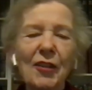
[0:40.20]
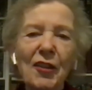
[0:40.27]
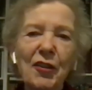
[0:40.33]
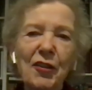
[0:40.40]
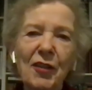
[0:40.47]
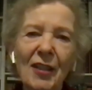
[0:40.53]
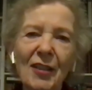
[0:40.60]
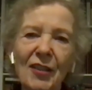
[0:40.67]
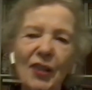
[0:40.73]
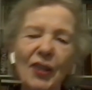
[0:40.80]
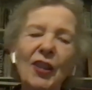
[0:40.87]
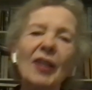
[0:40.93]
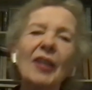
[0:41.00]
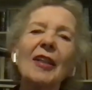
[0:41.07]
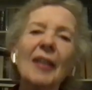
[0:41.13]
and the just
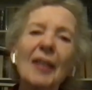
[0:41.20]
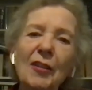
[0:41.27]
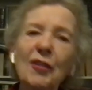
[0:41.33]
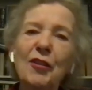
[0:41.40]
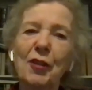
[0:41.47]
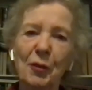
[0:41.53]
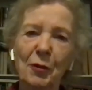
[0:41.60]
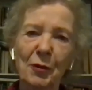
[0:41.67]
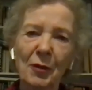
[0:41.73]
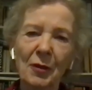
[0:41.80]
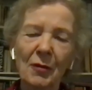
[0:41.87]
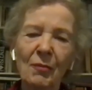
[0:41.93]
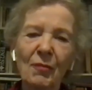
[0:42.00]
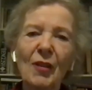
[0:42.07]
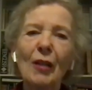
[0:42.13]
transition
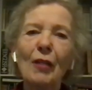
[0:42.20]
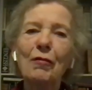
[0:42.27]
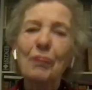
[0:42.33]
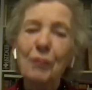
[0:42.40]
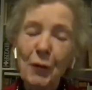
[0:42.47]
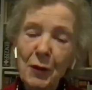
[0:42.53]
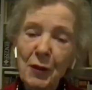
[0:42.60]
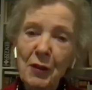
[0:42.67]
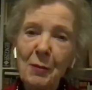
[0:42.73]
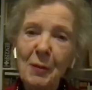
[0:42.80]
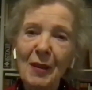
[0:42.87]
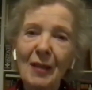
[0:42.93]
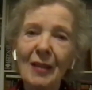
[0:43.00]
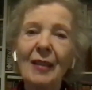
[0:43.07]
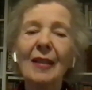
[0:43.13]
into
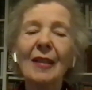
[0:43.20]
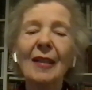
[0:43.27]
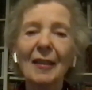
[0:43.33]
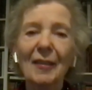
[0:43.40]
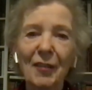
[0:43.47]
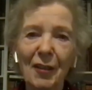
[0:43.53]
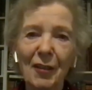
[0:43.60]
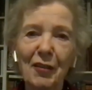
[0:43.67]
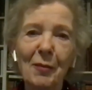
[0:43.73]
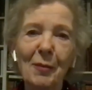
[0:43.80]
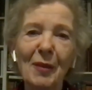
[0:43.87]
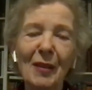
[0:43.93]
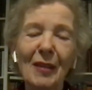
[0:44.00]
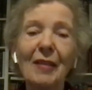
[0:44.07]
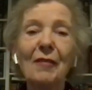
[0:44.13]
affordable,
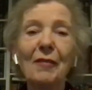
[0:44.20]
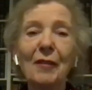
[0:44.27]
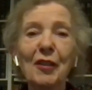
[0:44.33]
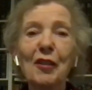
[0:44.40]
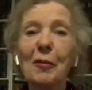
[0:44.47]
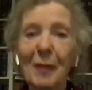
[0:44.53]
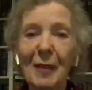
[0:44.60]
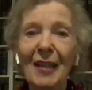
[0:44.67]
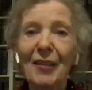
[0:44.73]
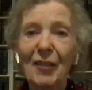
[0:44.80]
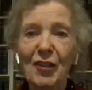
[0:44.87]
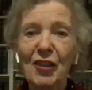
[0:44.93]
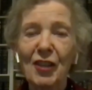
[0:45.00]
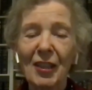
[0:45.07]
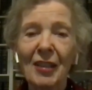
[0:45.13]
accessible,
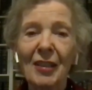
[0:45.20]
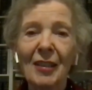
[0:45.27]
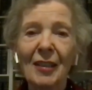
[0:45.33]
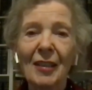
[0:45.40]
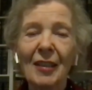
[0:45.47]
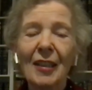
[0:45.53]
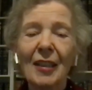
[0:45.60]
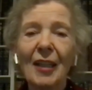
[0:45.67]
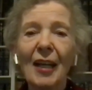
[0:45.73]
renewable energy.